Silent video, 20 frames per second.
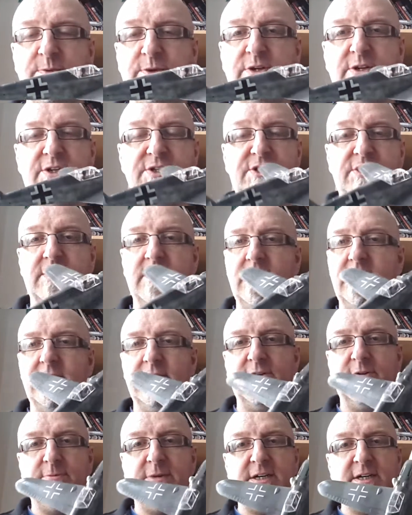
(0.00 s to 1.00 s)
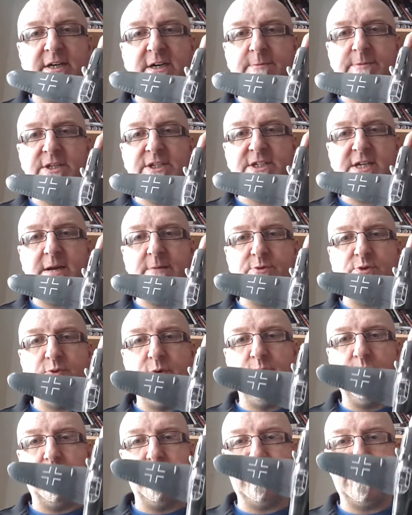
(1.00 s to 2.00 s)
because no matter how many times
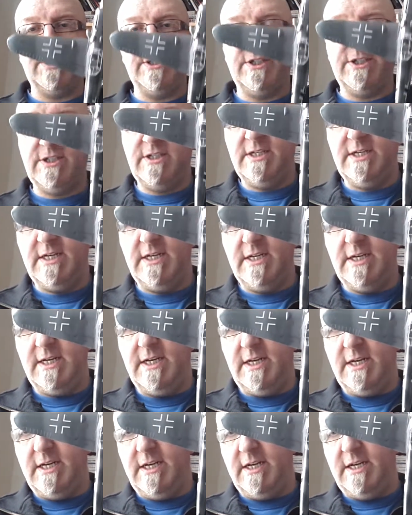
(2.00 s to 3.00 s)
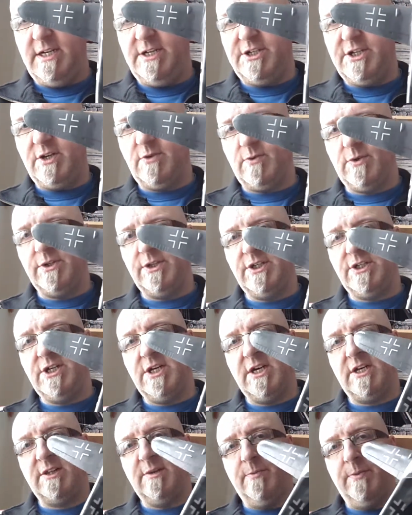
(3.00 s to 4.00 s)
we washed it, it didn't want to
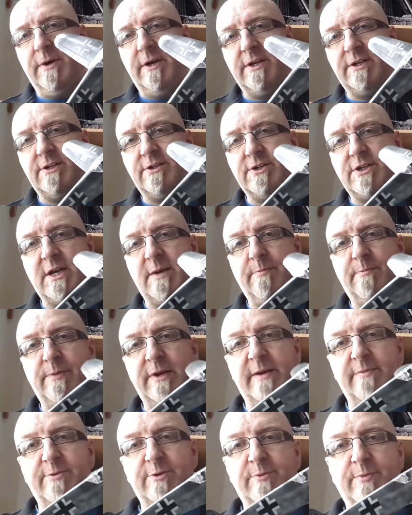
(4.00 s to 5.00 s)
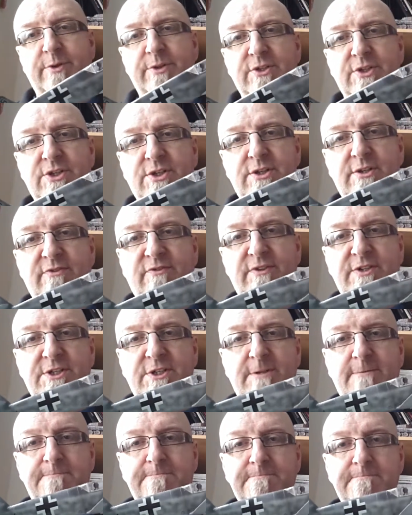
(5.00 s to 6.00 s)
take the paint. It just kept blebbing up on the
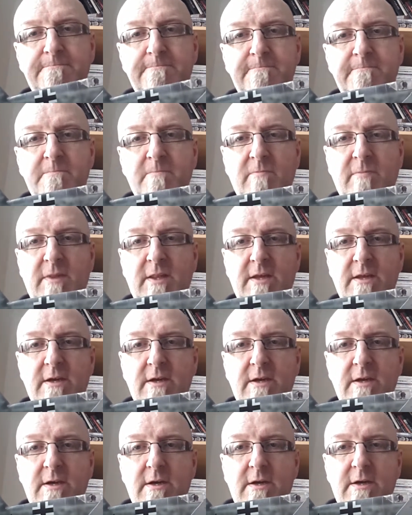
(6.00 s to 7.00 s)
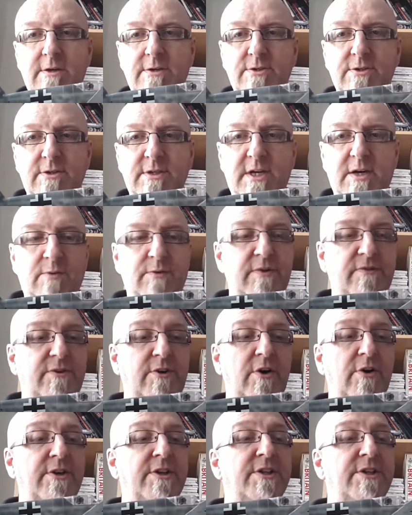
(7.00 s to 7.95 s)
surface. So now we've got